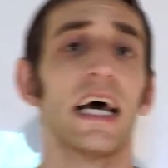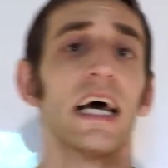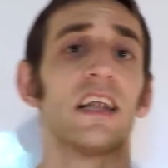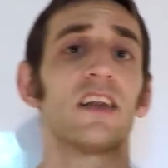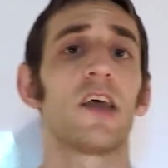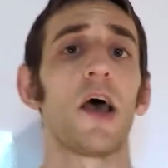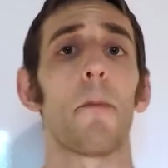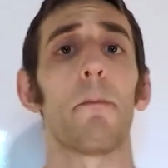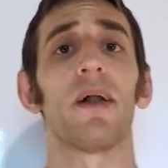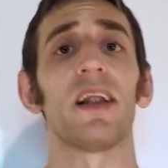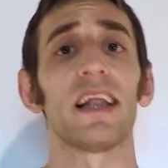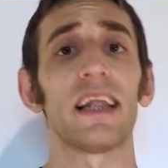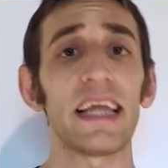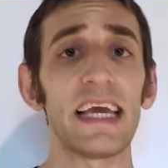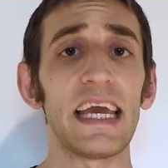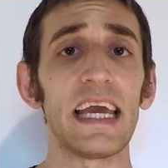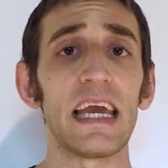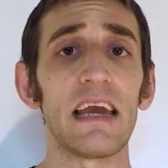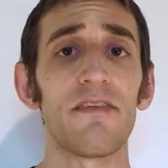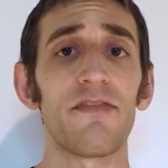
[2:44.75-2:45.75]
to
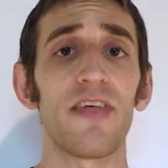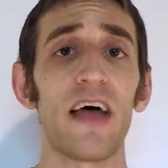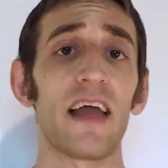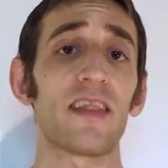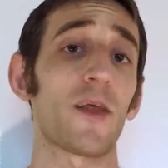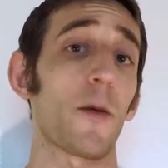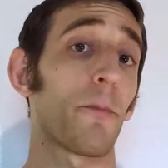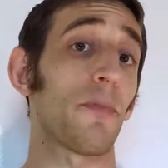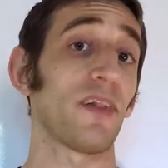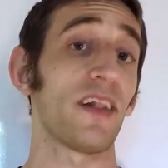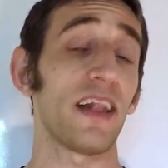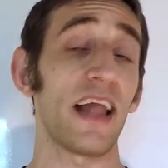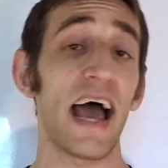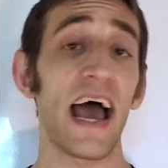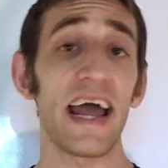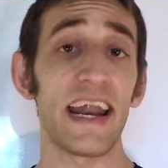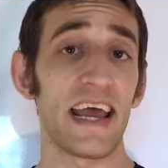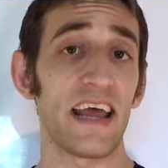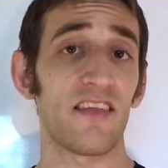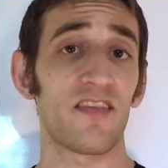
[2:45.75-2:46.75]
believe that the
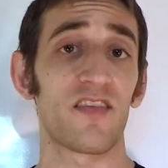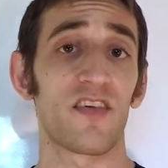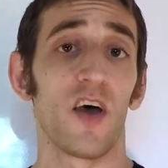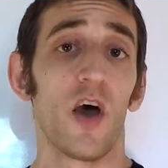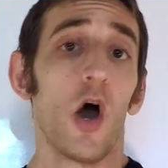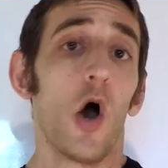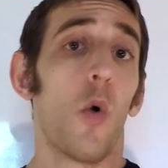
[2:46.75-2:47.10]
planets